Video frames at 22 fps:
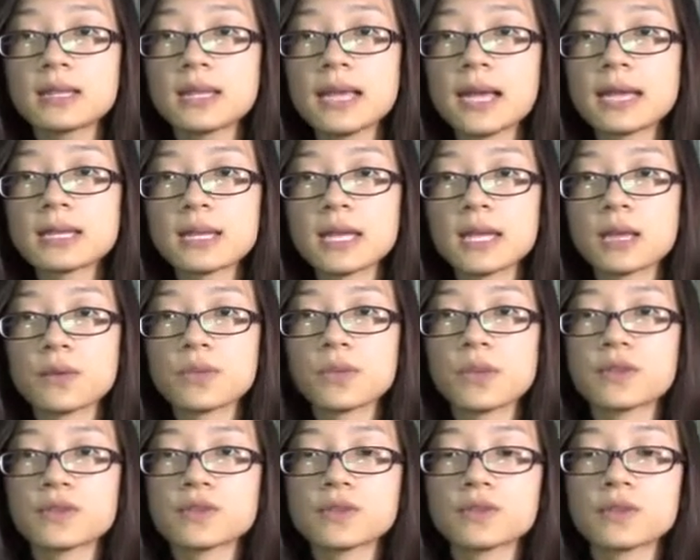Connect it
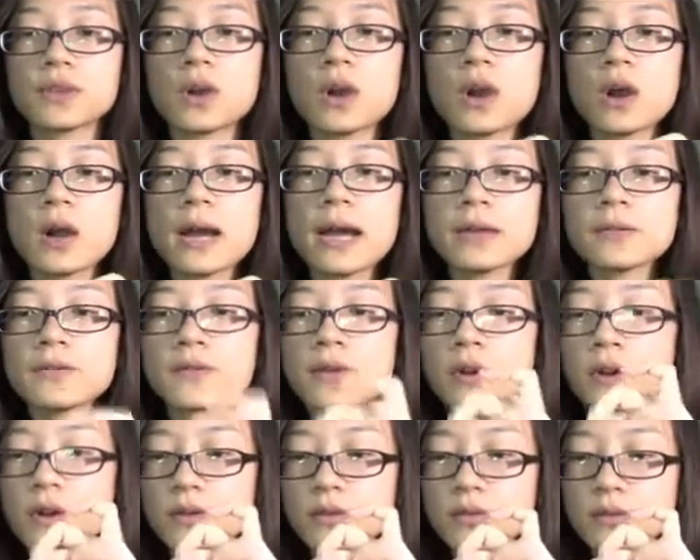with your
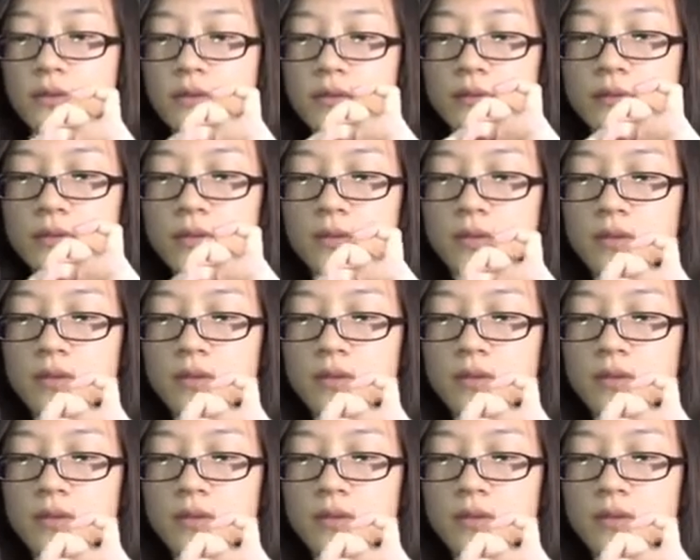iPhone